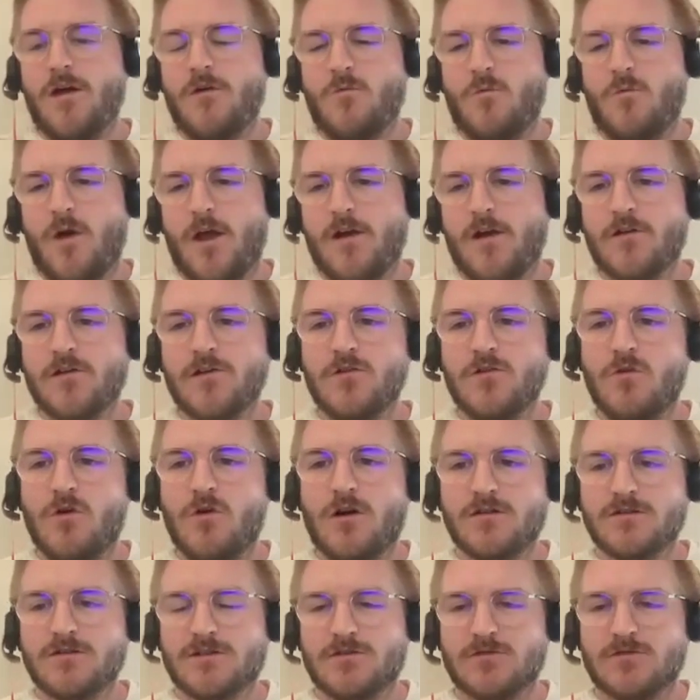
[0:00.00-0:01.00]
where you
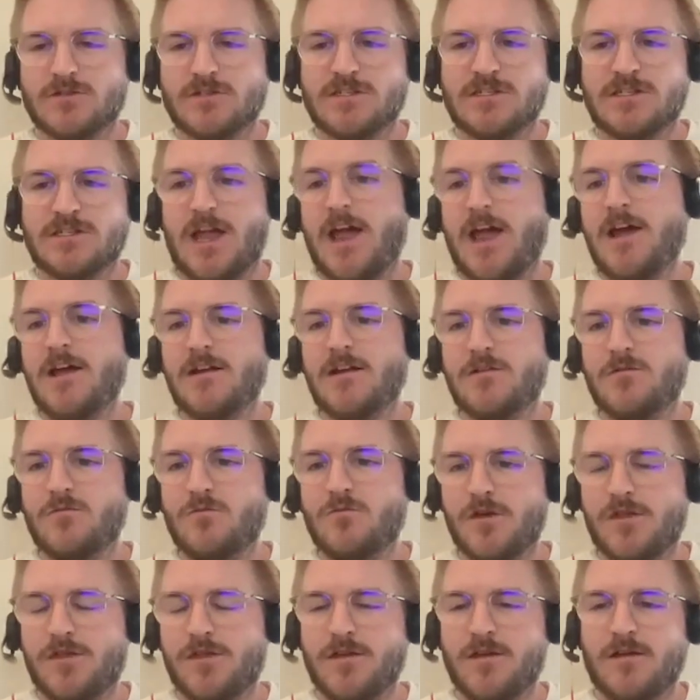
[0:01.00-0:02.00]
also stand
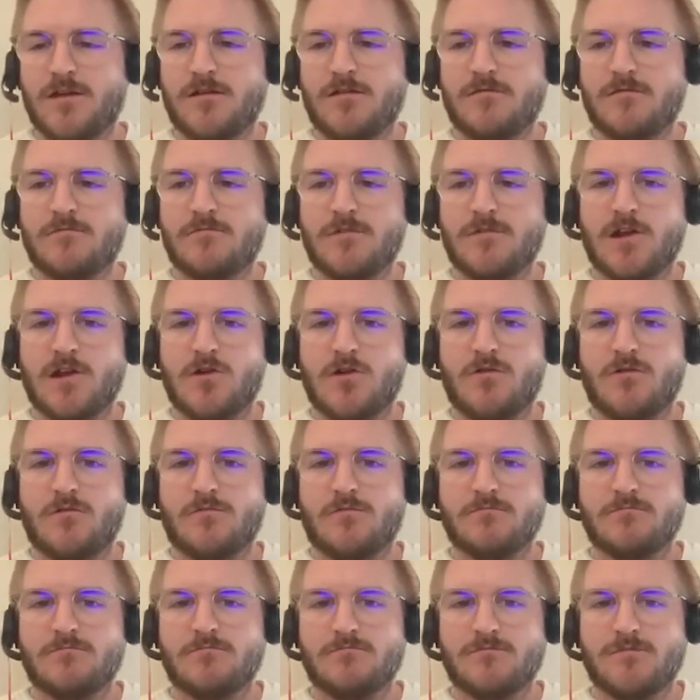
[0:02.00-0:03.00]
within,
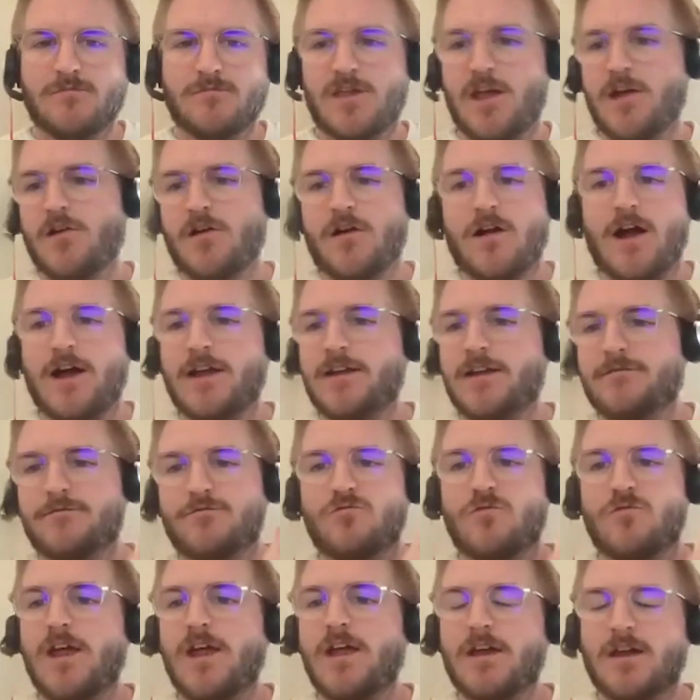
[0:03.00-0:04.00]
their kind of
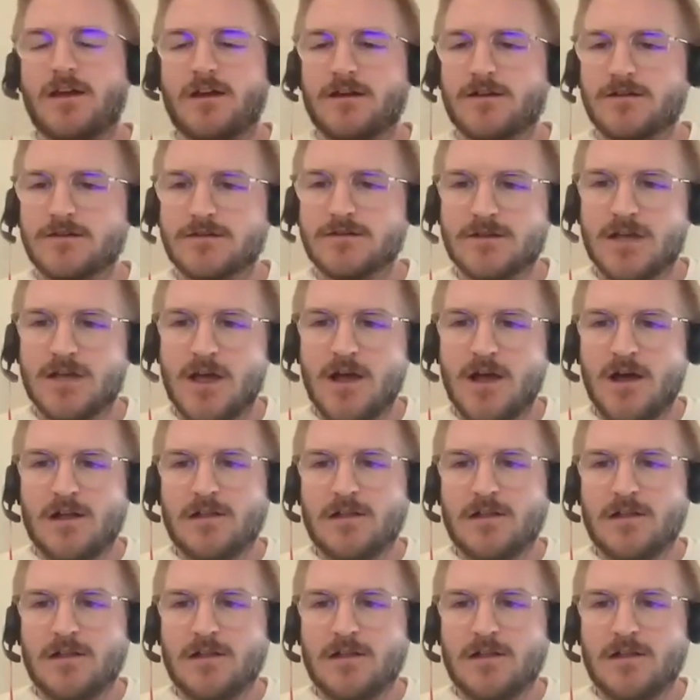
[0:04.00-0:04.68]
rankings.